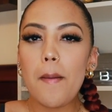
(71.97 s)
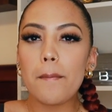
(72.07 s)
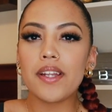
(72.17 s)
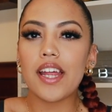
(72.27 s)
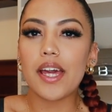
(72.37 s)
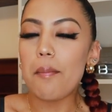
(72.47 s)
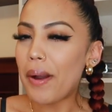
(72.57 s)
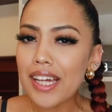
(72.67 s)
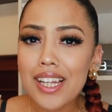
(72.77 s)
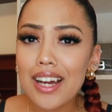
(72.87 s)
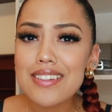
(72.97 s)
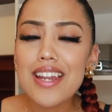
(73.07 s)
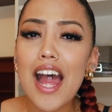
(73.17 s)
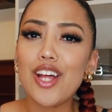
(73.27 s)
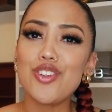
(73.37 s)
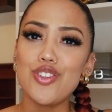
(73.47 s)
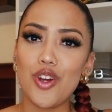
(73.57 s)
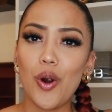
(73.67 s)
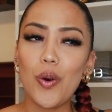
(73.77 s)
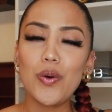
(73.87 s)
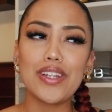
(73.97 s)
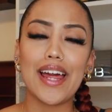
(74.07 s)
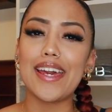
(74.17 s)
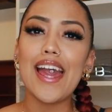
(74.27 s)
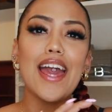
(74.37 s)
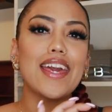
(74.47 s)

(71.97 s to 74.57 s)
but like my closet has no like